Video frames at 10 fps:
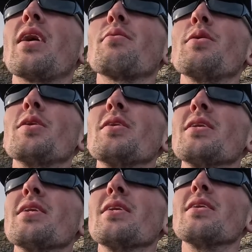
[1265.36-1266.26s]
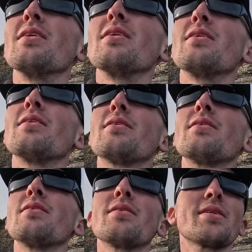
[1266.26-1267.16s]
I will.
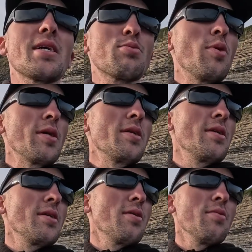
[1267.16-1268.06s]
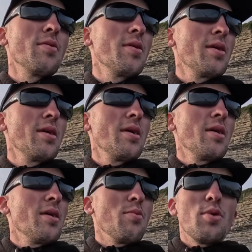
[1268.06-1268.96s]
Dad's winded in now.
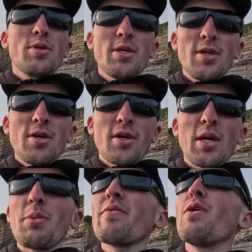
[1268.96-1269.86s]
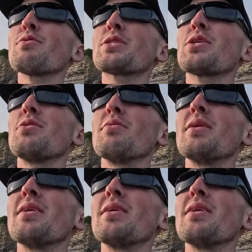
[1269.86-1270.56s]
We've still got a couple of hours to go.